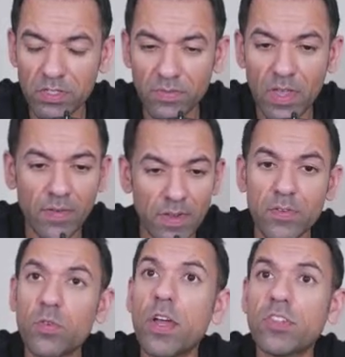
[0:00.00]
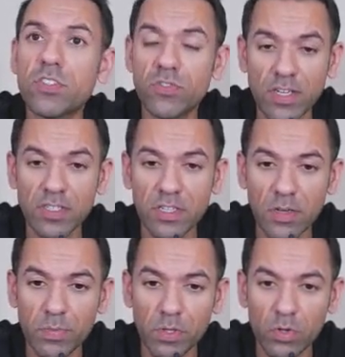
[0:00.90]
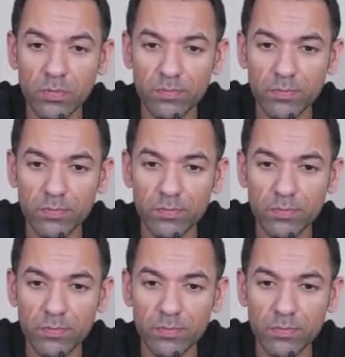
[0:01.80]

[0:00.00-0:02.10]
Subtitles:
If you have any other questions, write it down below.